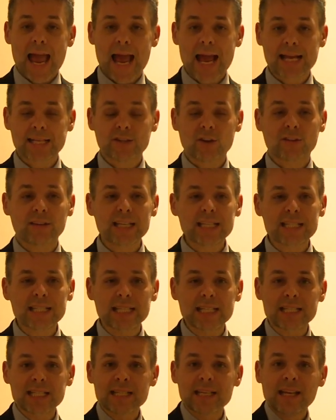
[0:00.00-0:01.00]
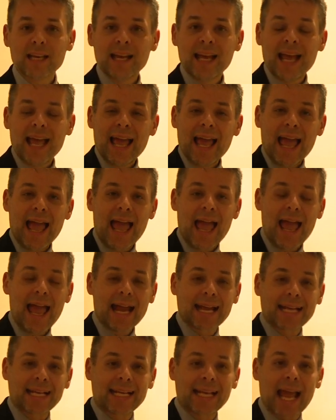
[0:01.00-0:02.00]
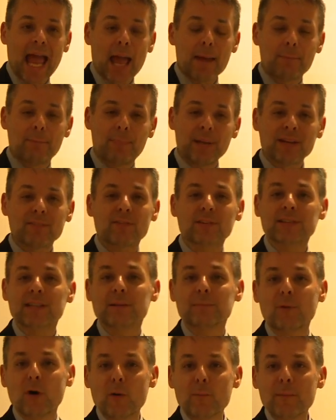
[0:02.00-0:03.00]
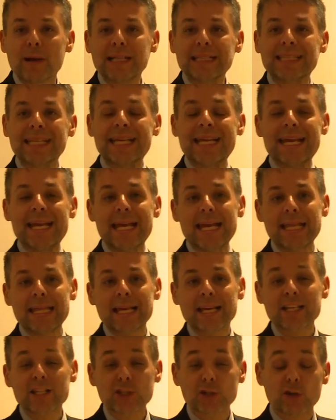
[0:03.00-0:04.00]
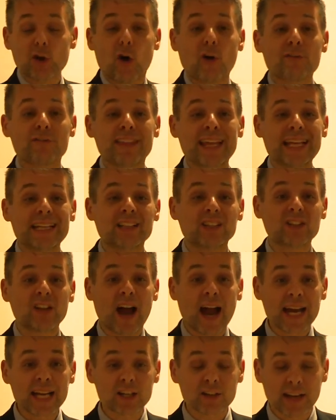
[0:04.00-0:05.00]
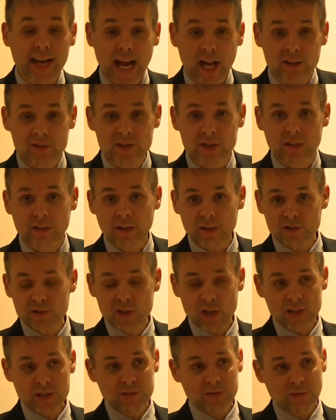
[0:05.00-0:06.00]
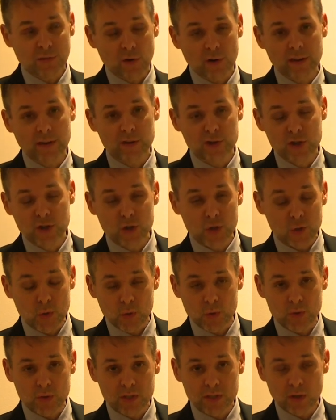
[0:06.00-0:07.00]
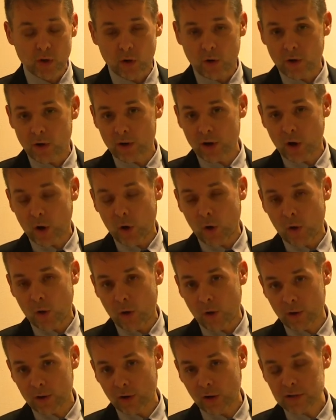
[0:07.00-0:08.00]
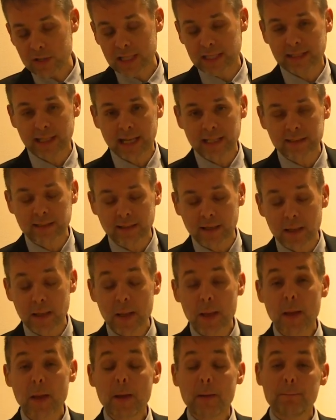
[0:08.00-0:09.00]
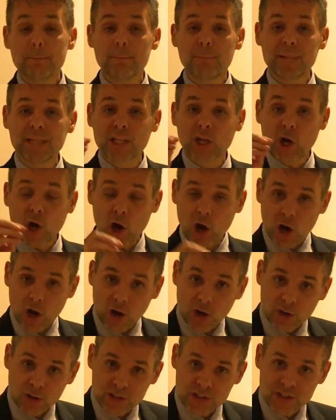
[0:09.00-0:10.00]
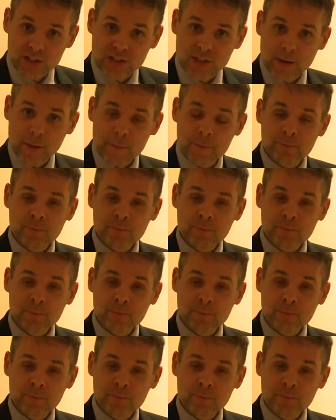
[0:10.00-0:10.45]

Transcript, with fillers: And so this is a, a pivotal moment in the history of the entire council, not just for the Jews or, or Nostra Aetate, because